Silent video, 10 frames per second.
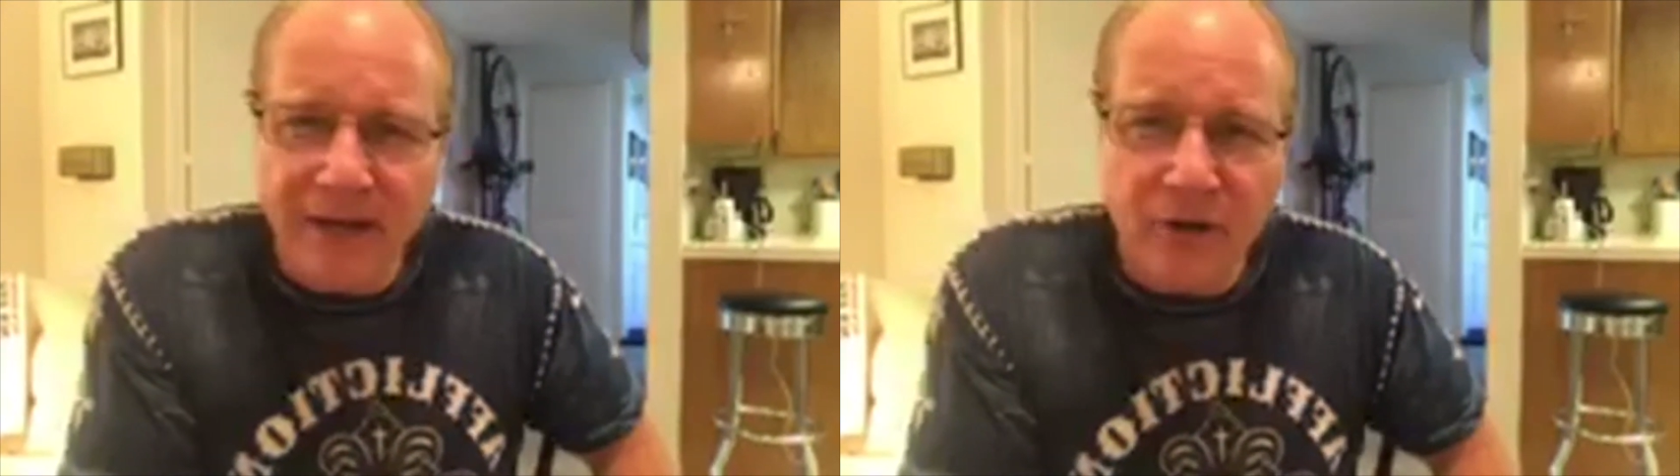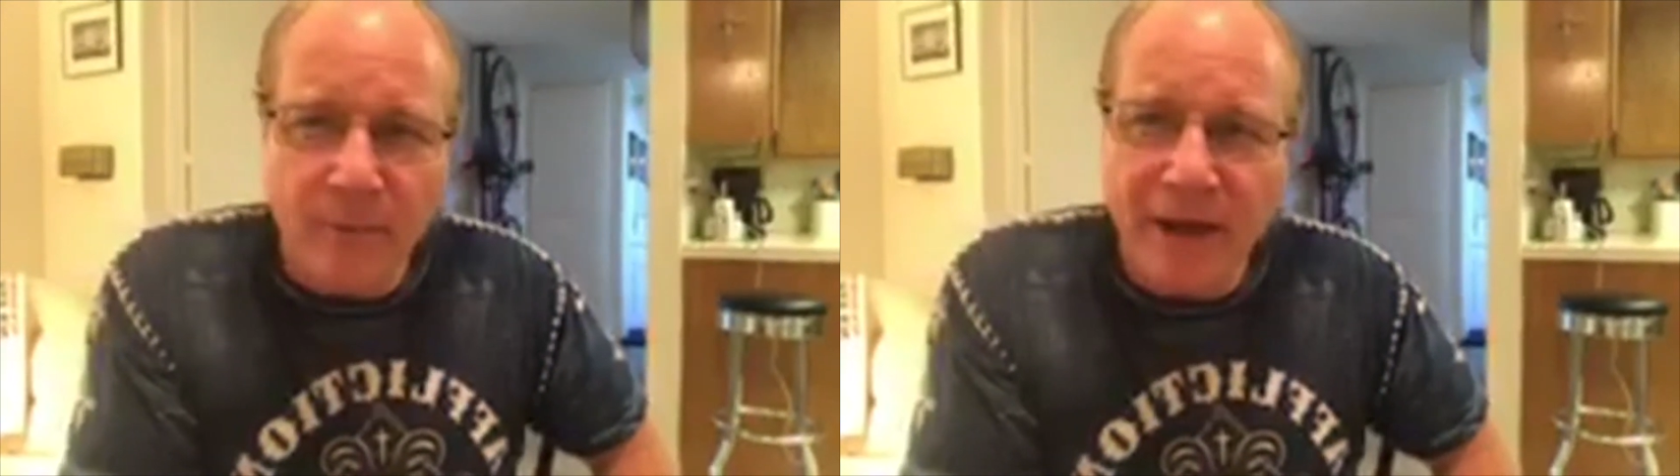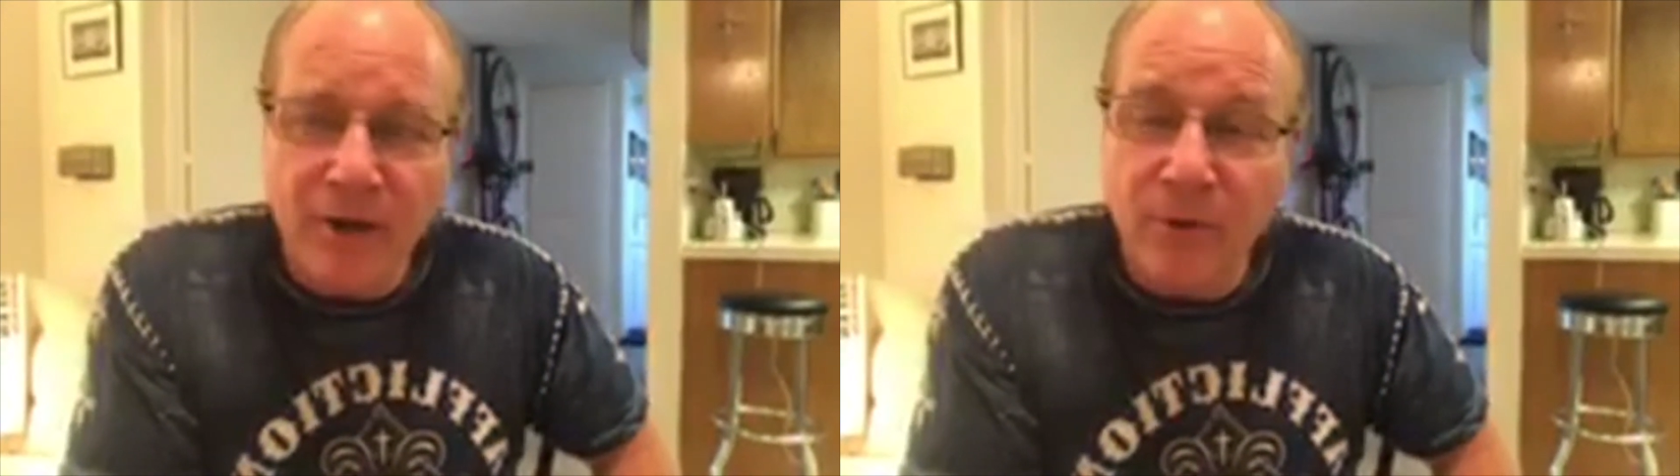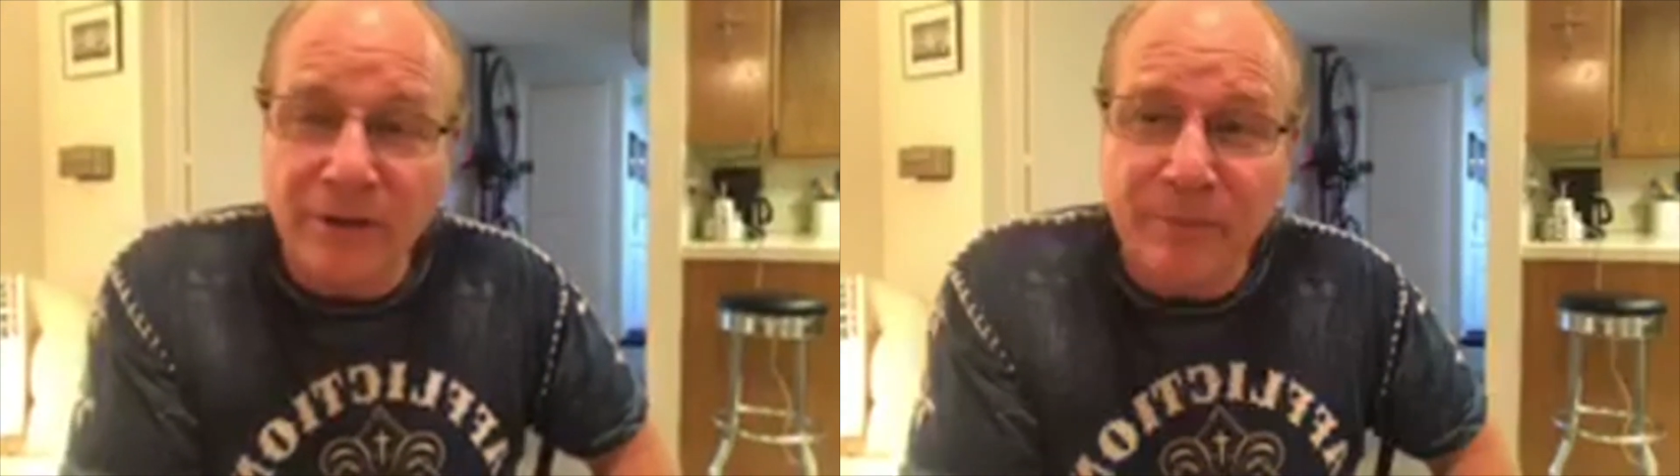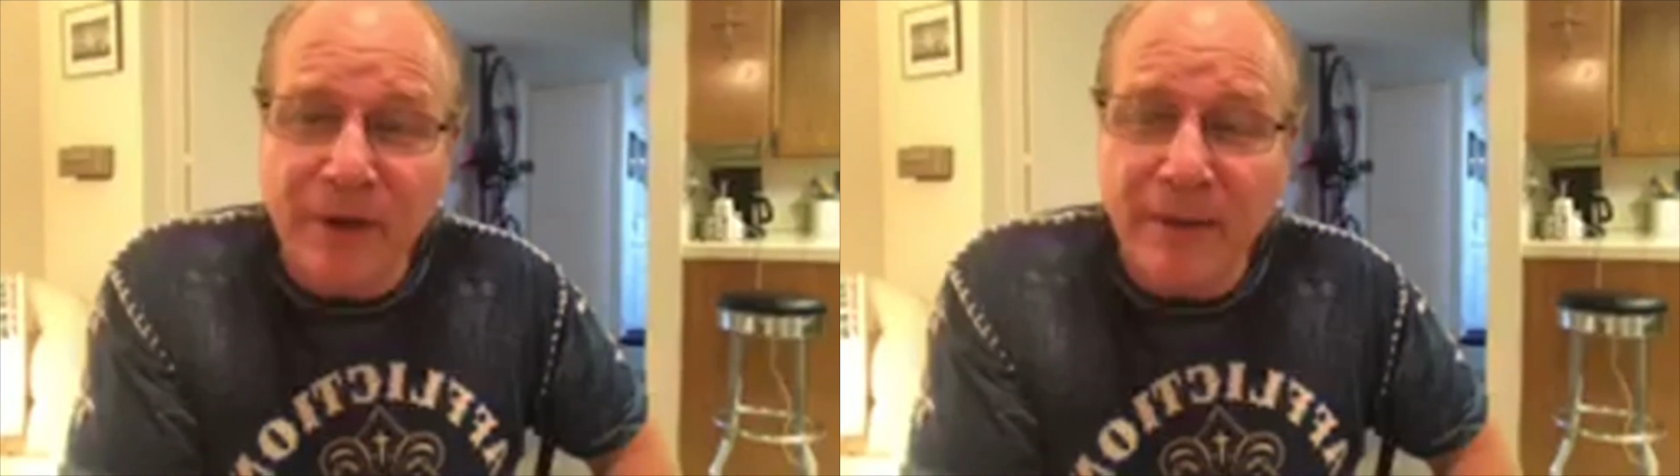no matter what
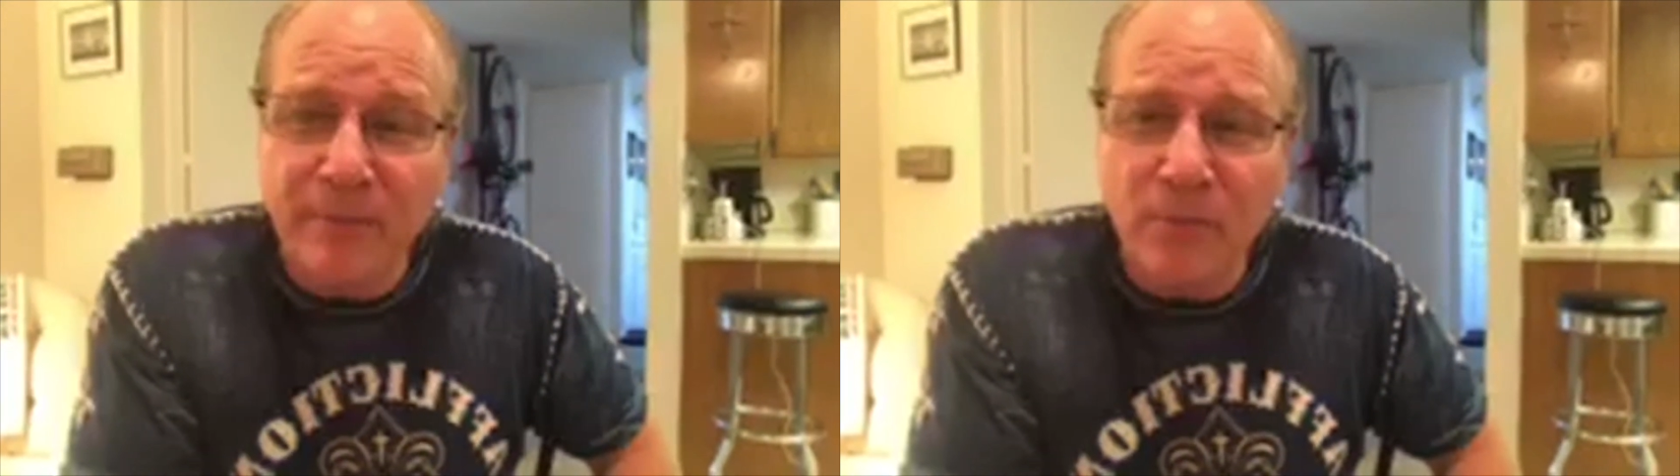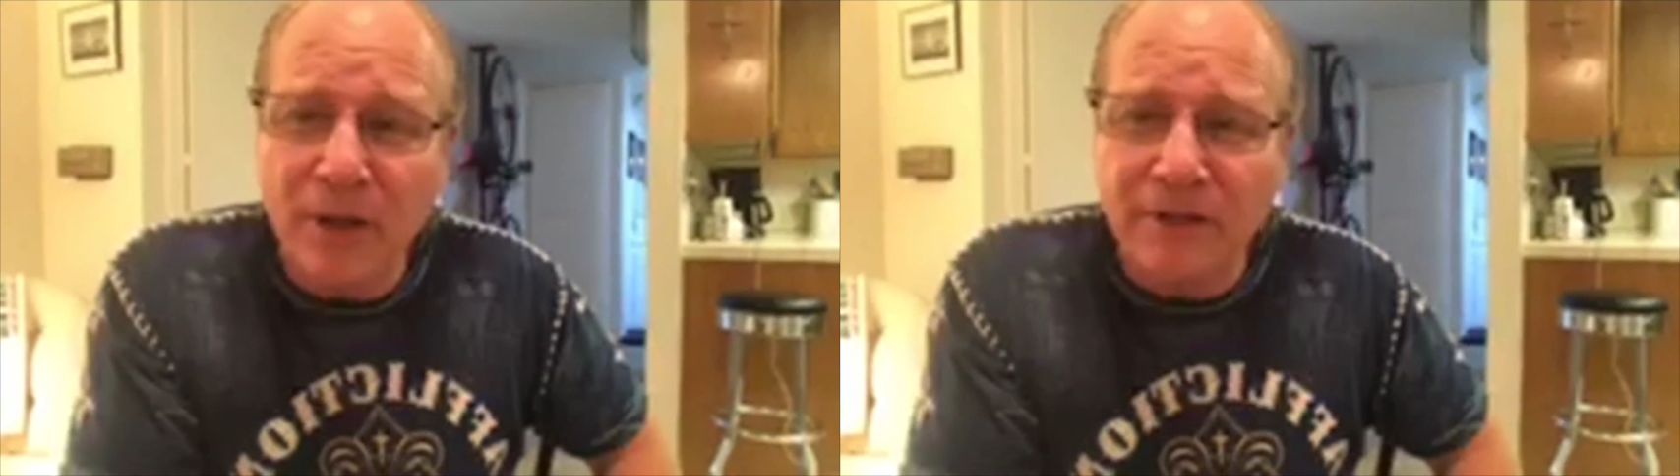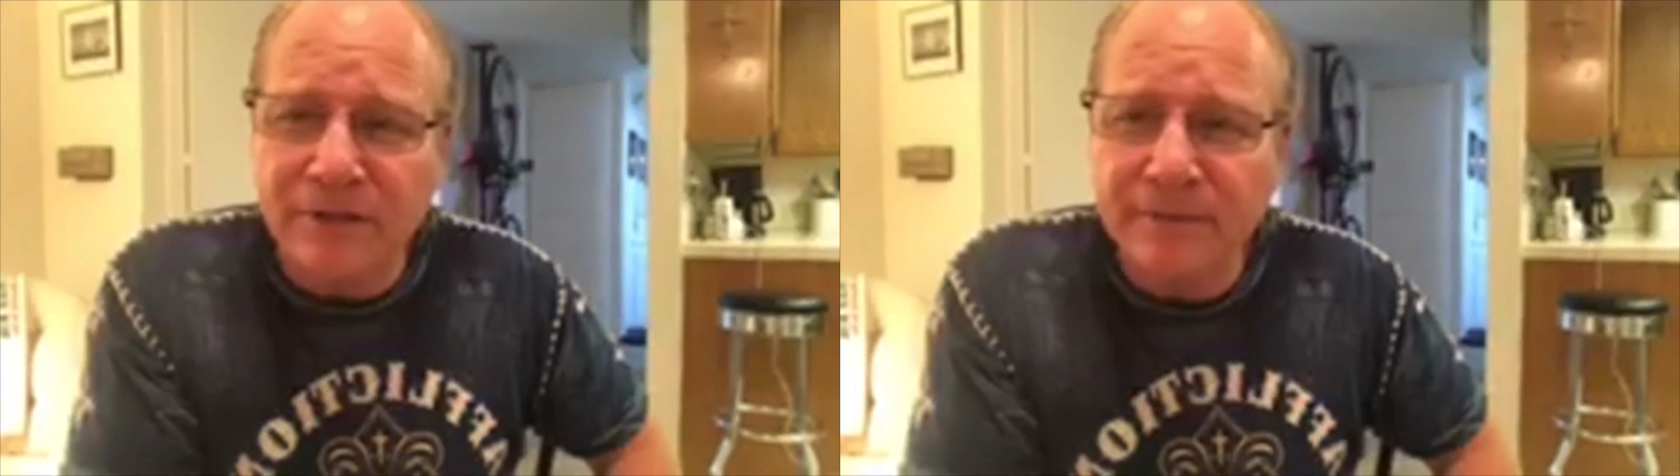the problem was.